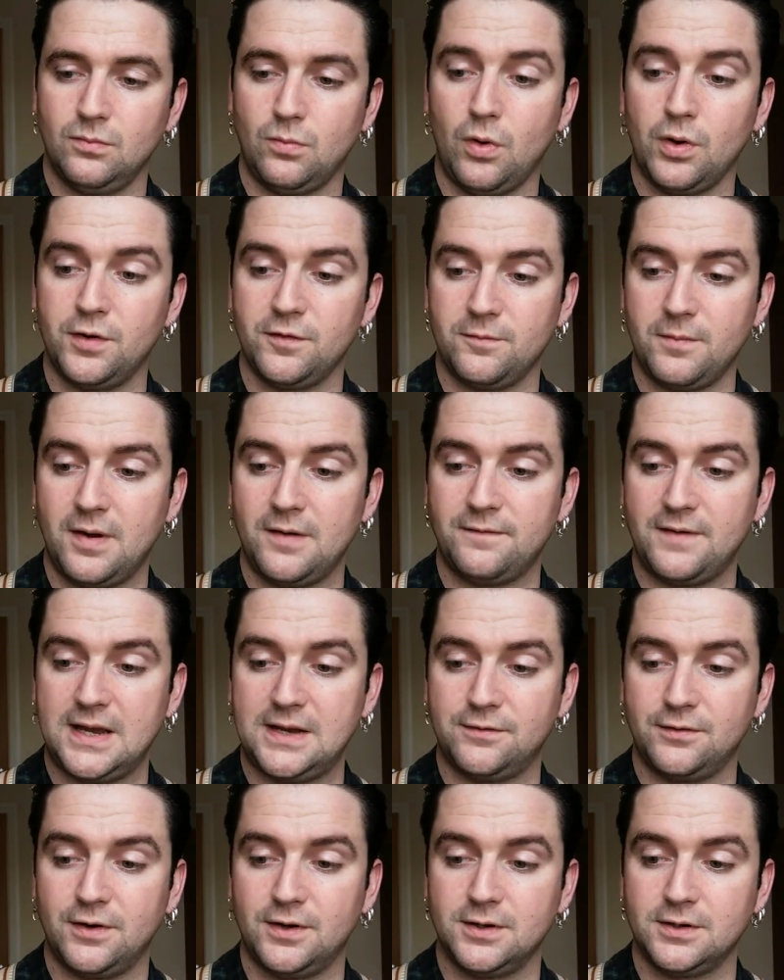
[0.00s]
one of my
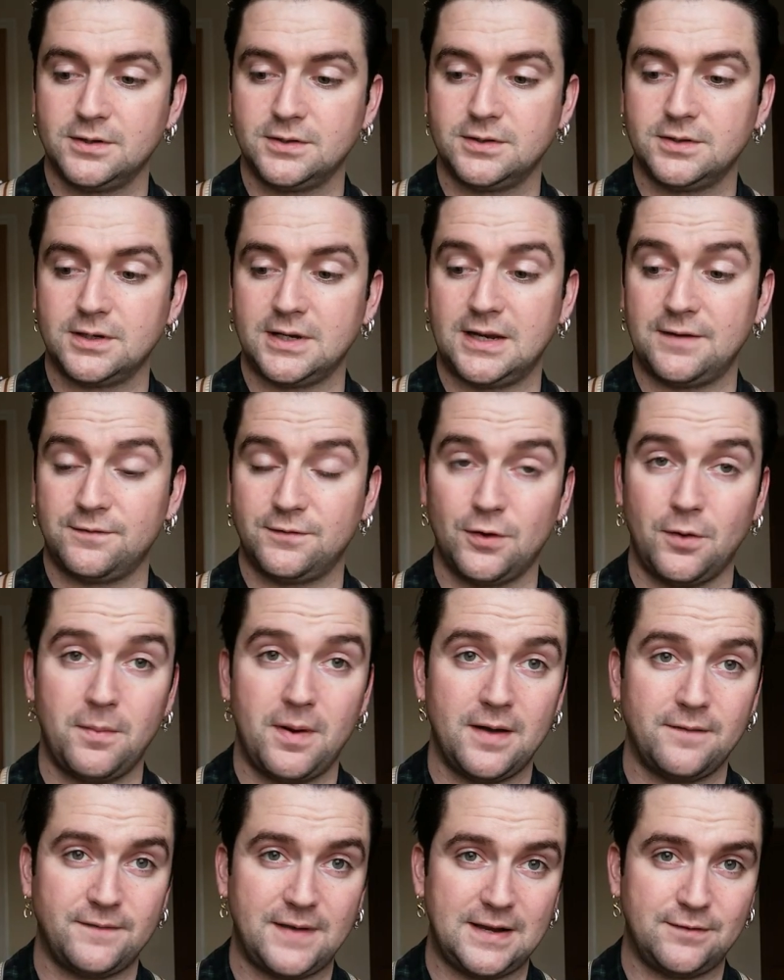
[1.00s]
favourite, if not
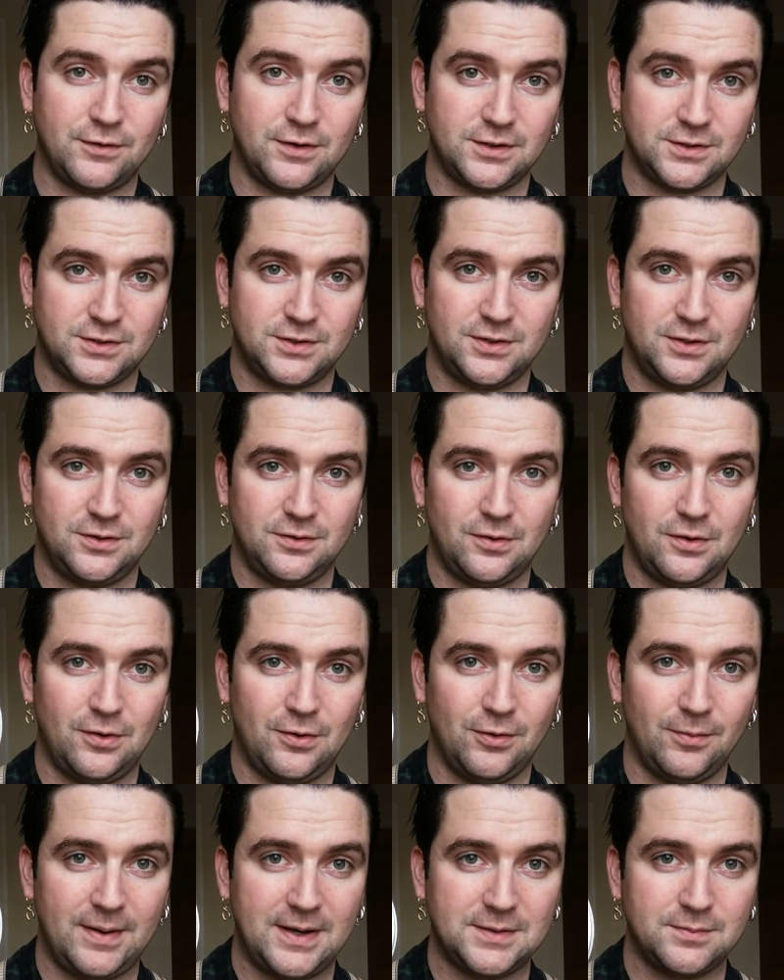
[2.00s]
my favourite,
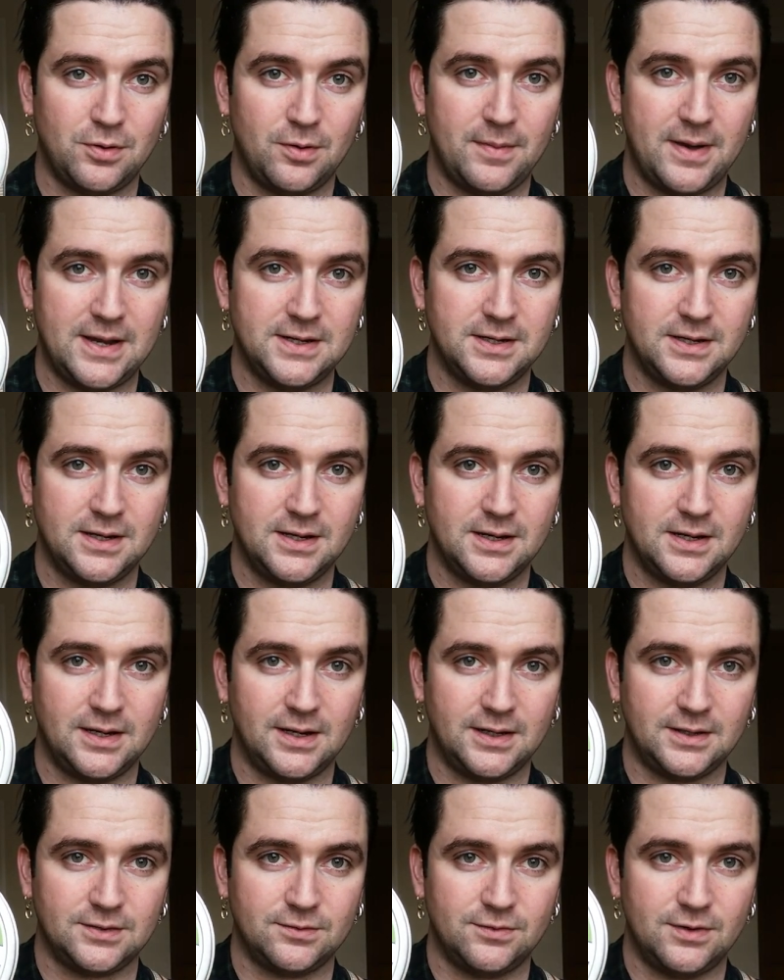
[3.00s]
oil-based pomade.
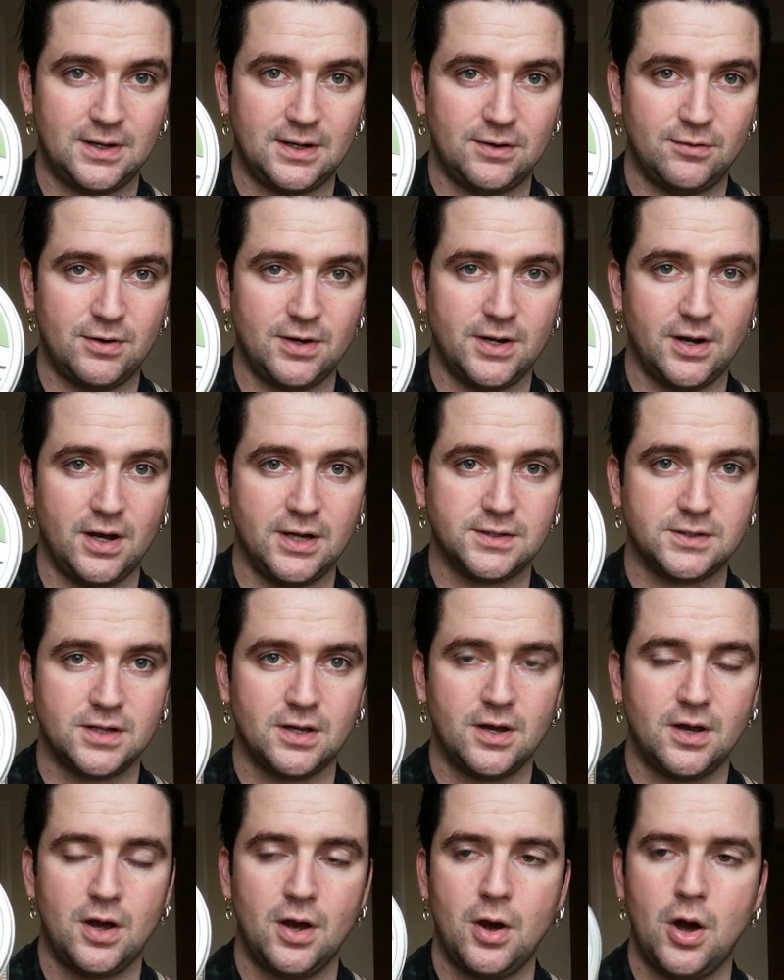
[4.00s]
It's really, really nice.